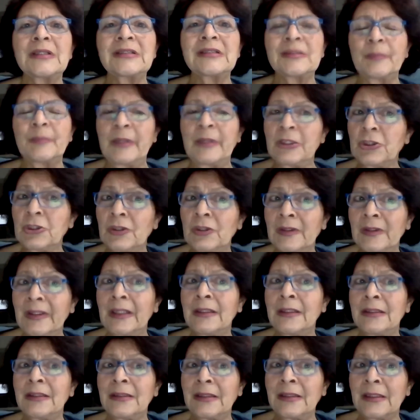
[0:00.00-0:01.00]
special
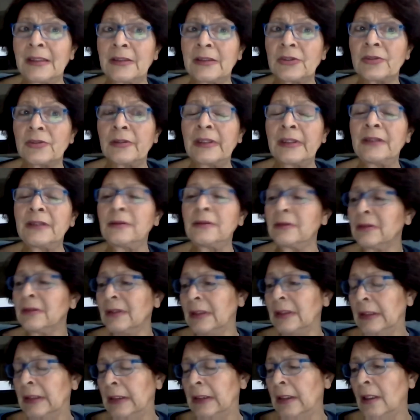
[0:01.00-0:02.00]
ed in Israel.
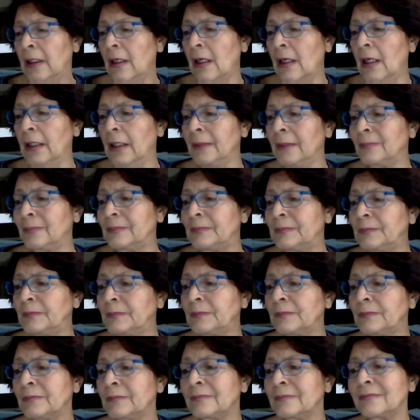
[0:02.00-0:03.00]

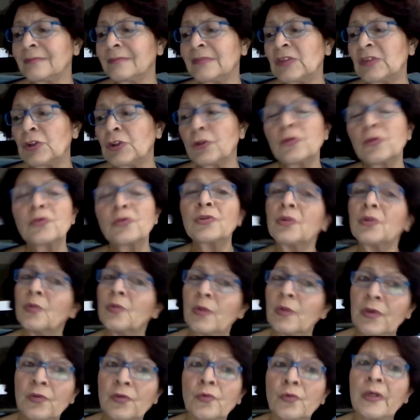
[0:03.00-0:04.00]
Children
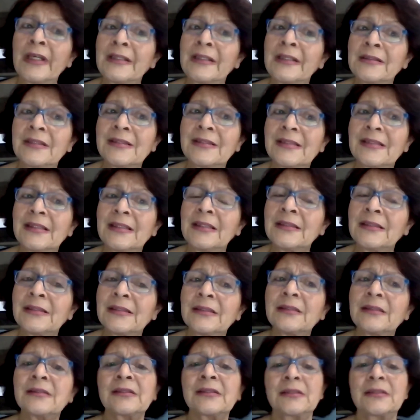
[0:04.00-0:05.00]
with rare
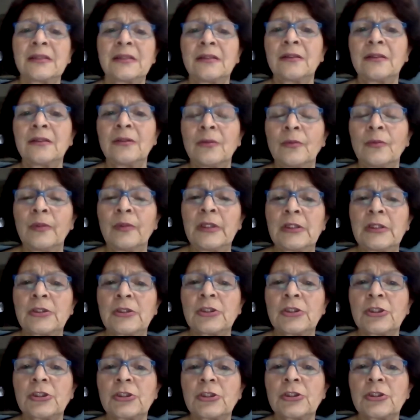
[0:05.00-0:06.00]
diseases,
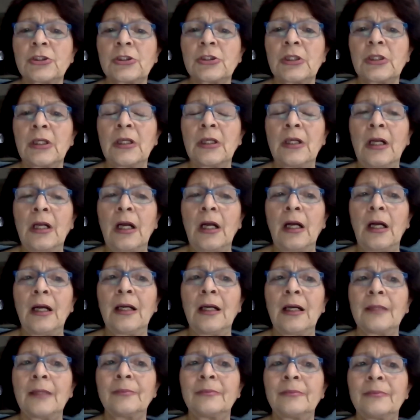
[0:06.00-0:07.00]
which
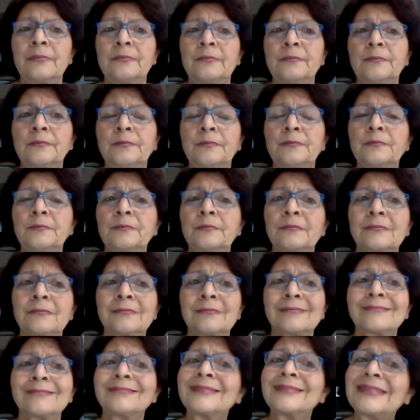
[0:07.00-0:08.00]

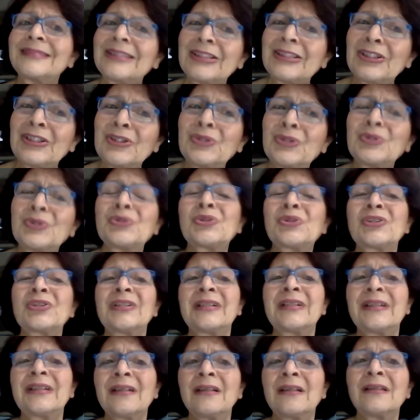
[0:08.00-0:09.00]
it's
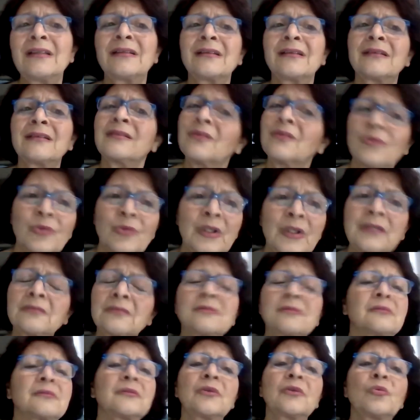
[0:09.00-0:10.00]
usually,
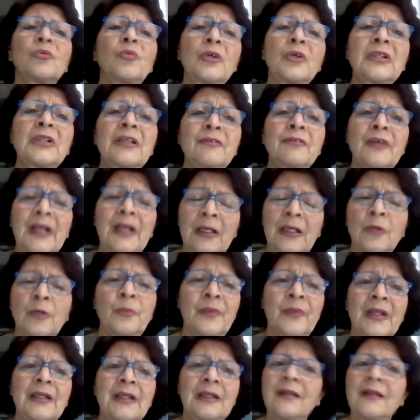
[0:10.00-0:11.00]
well, whatever
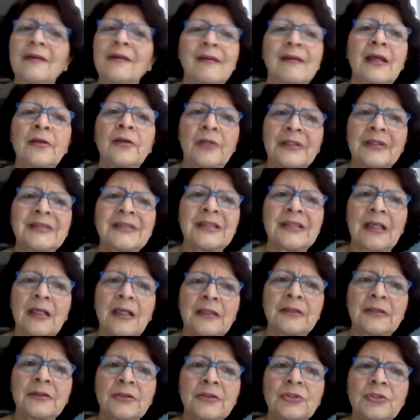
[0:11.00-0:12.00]
help they need, they're
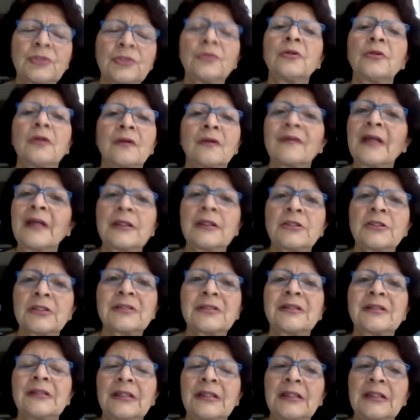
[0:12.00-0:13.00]
entitled to. That
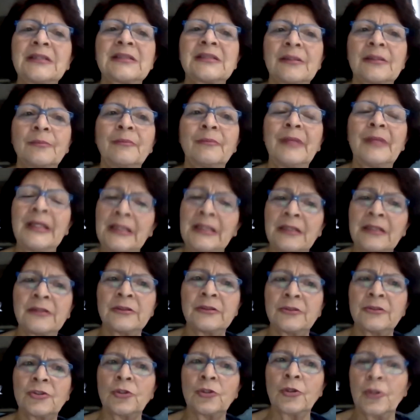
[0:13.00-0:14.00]
just needs
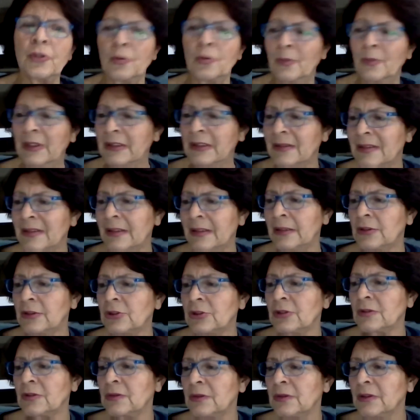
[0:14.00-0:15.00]
medical
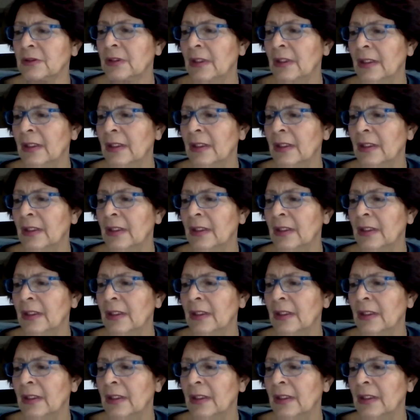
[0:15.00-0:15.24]
documentation.